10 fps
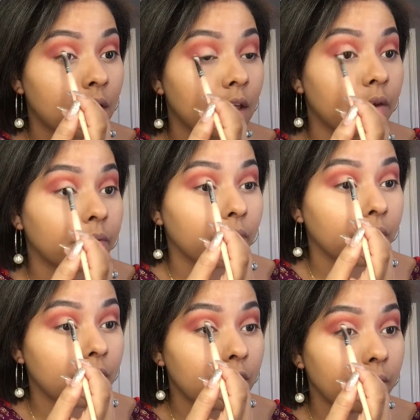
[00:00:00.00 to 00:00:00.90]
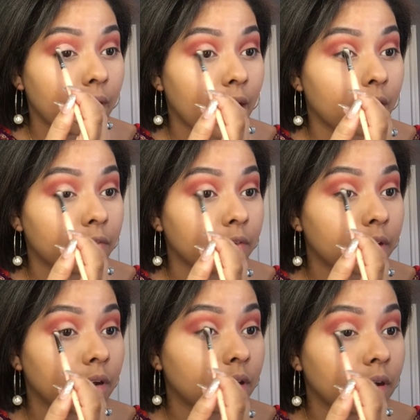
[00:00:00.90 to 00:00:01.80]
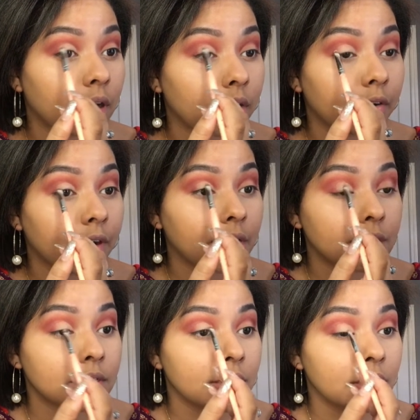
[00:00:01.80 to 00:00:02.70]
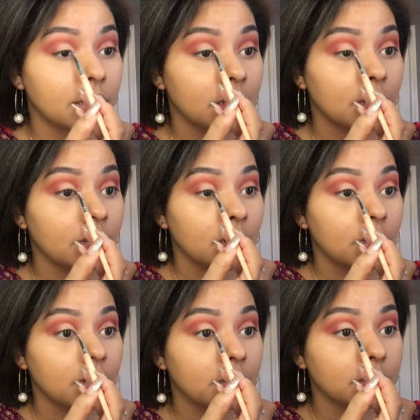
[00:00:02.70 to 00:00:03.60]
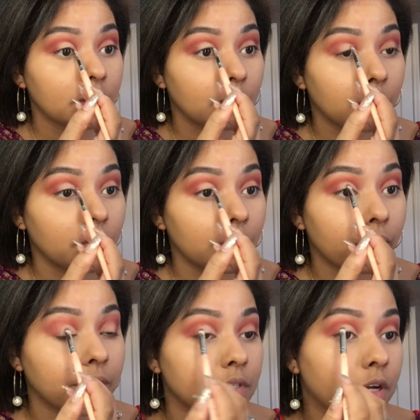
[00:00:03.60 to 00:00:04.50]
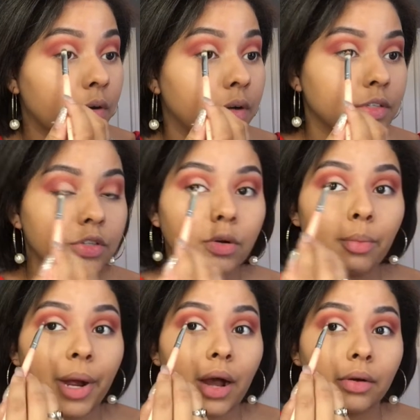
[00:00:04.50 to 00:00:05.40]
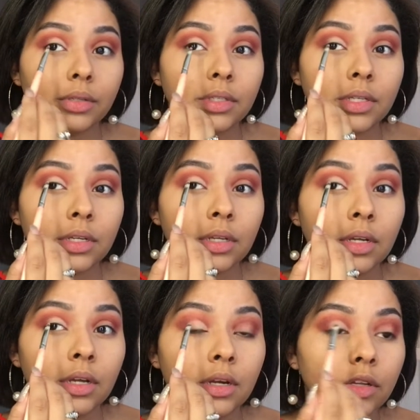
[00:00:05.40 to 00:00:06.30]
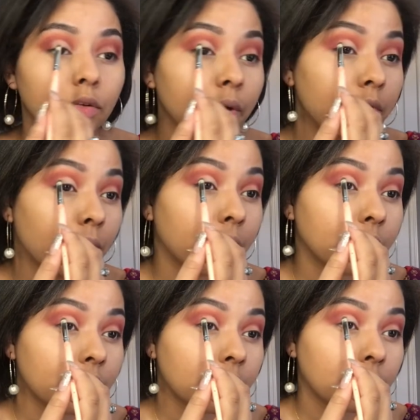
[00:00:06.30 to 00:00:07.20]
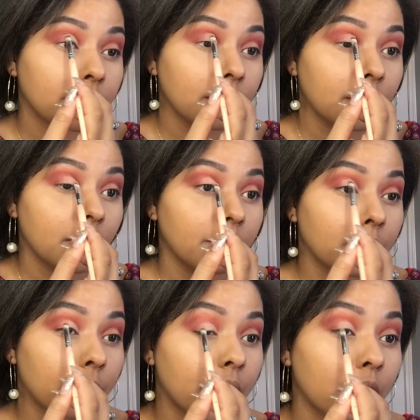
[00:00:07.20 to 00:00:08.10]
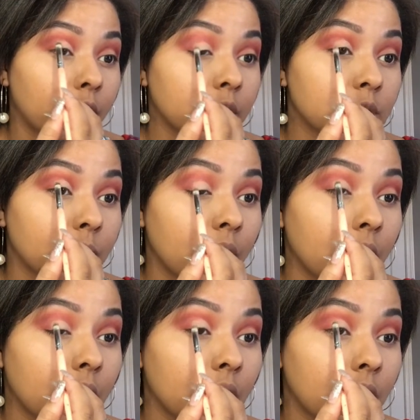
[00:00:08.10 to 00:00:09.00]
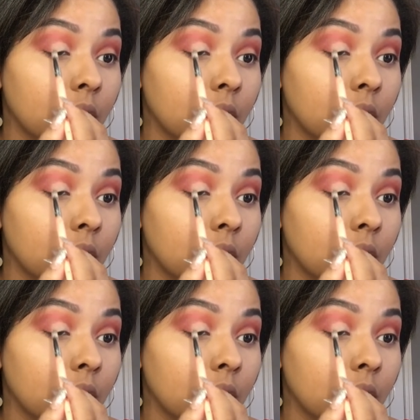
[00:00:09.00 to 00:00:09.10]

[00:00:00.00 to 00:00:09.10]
And we're only going to do a half cut crease, so I'm only going to go to about 3/4 of the way over to my eye.